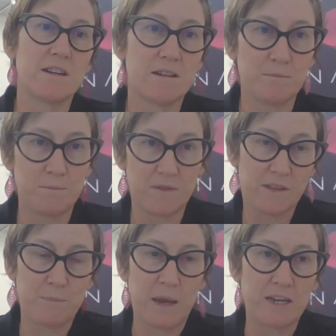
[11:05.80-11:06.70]
the
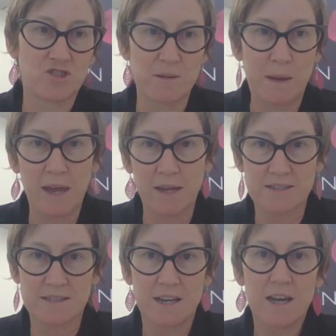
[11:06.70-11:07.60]
battery
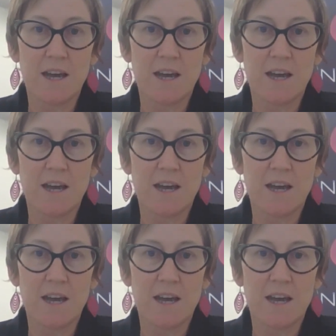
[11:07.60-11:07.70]
packs.